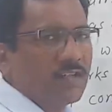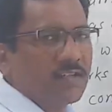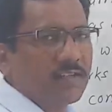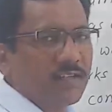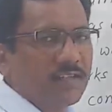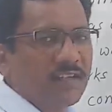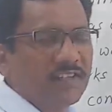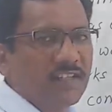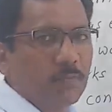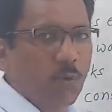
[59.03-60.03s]

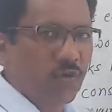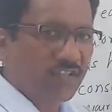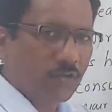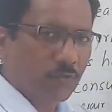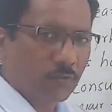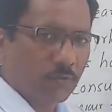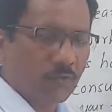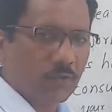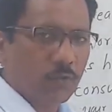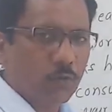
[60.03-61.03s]
Sentence is positive,
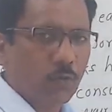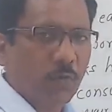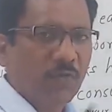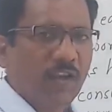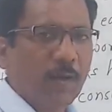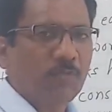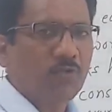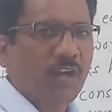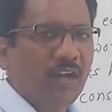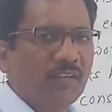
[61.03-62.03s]
so we have
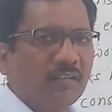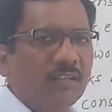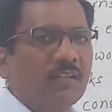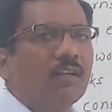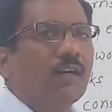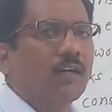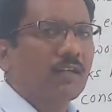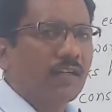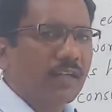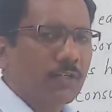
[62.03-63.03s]
to add
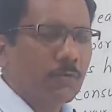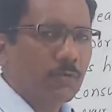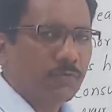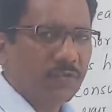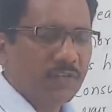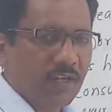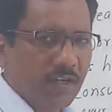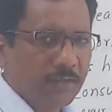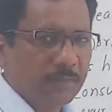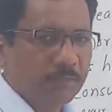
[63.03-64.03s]
a negative question tag.